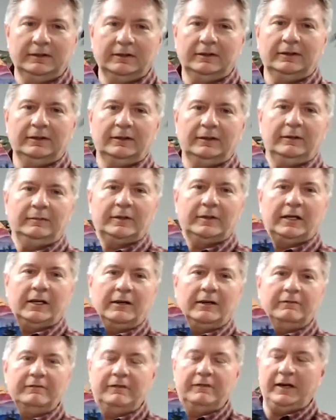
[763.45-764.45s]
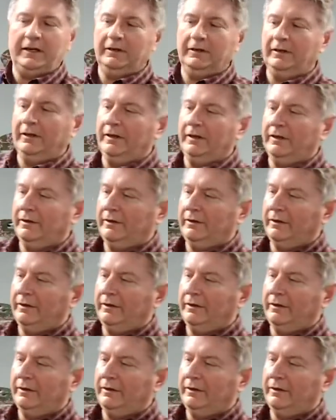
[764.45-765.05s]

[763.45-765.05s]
kind of faintly in